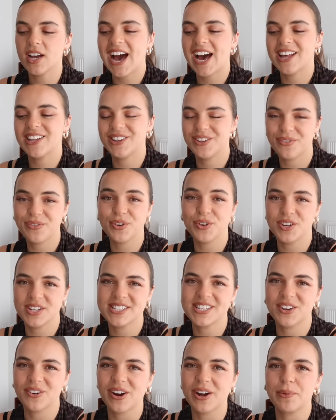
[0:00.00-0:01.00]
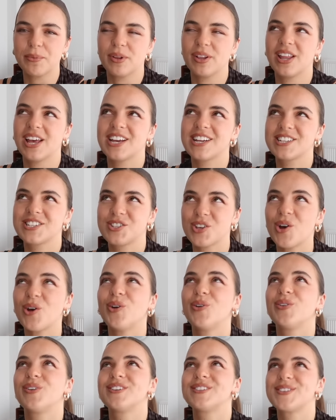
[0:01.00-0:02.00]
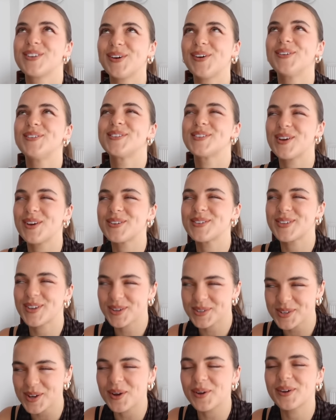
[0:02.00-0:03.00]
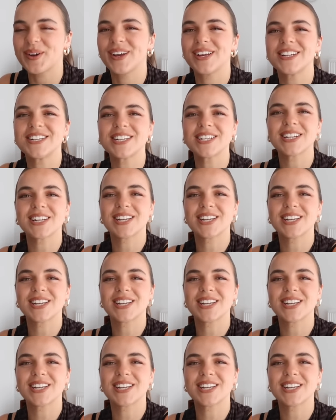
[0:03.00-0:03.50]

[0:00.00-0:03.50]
And the food is incredible, like so good.